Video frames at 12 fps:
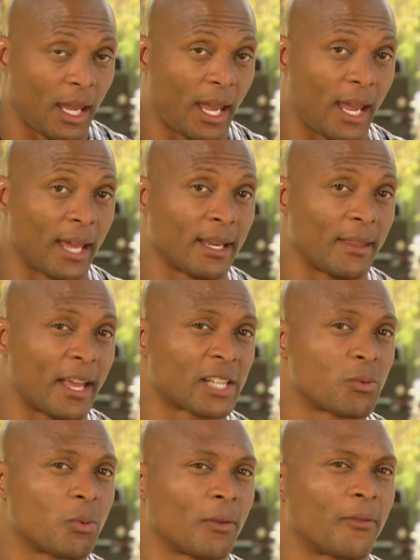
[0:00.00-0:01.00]
And
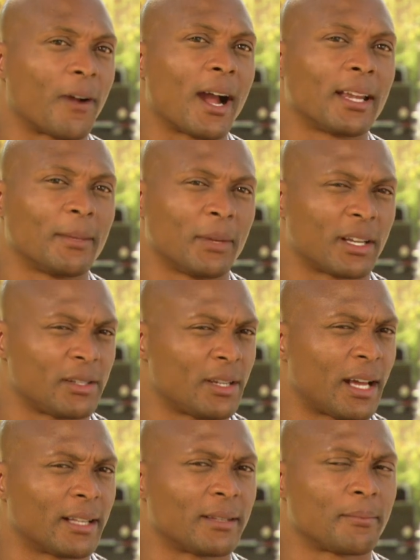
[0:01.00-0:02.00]
that's what we're finding because you
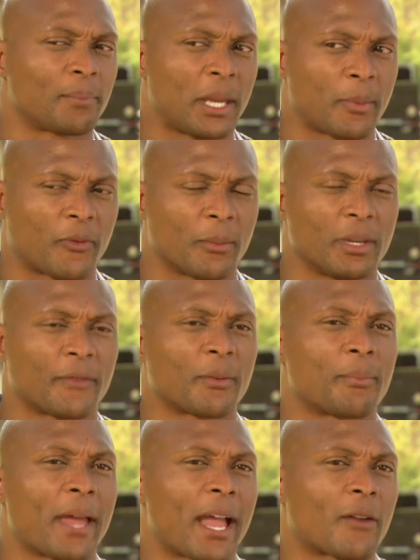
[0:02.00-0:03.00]
got people from
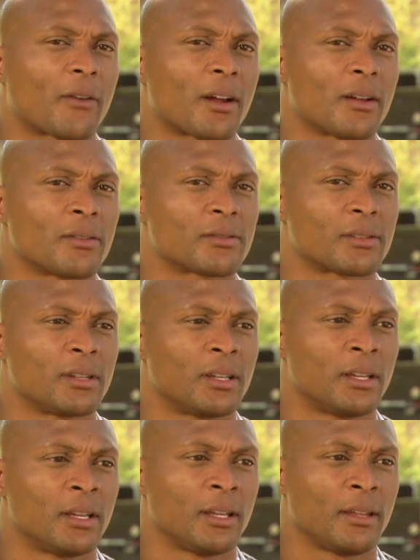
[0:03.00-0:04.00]
different backgrounds
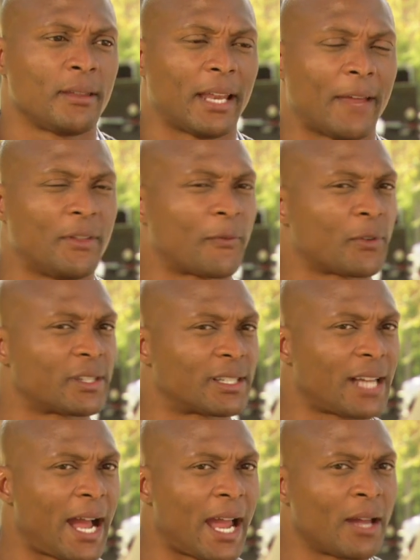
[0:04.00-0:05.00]
that have different
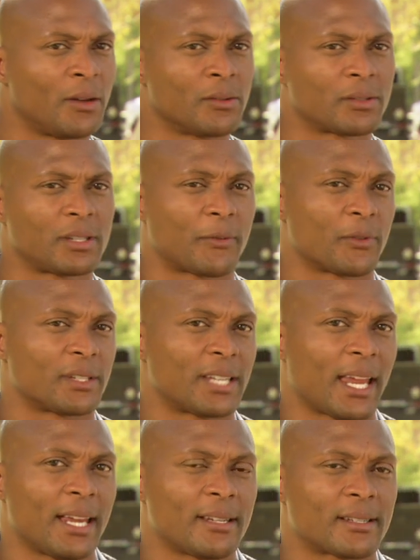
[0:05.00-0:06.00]
styles, different
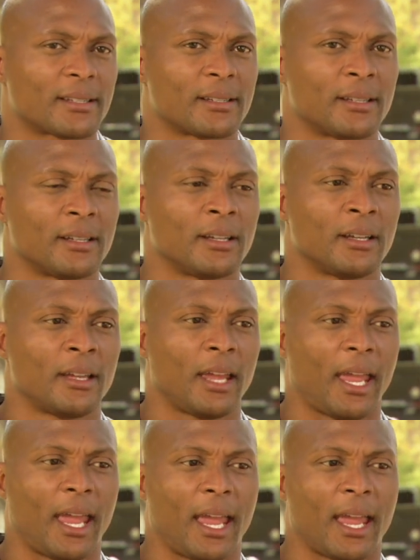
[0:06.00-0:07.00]
tastes,
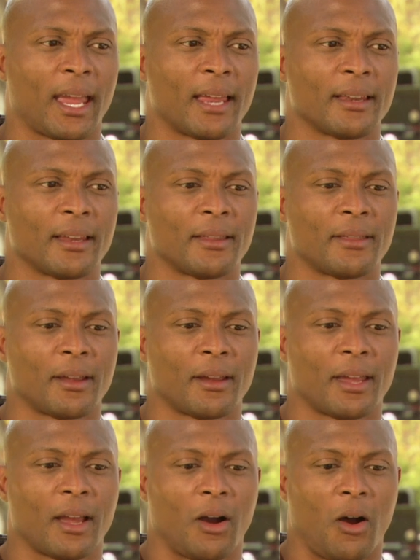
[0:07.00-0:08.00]
and
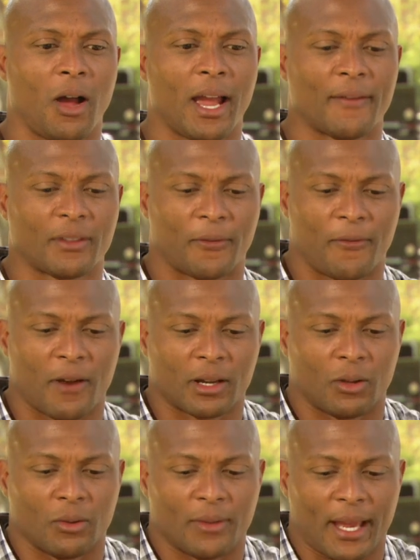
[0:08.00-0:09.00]
they all have to
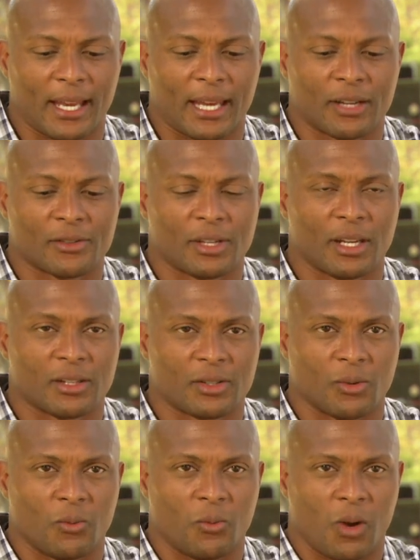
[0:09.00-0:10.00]
funnel that energy
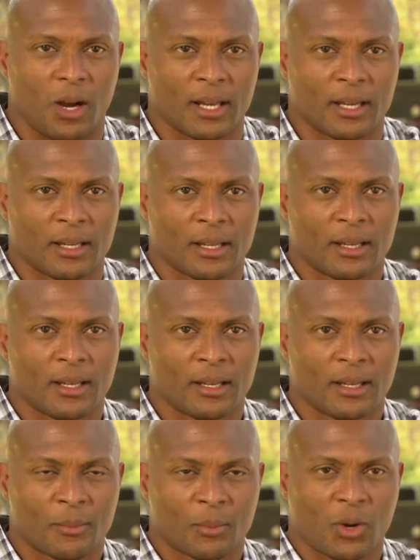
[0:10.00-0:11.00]
into one
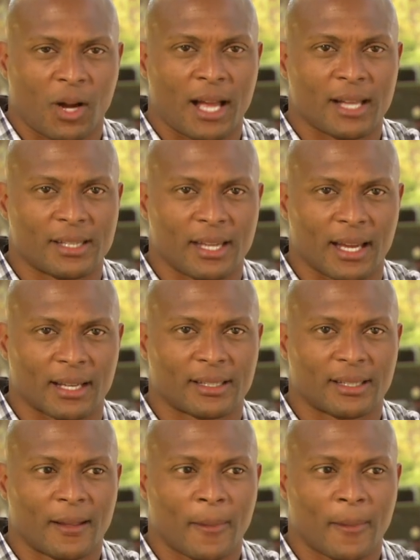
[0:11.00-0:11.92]
project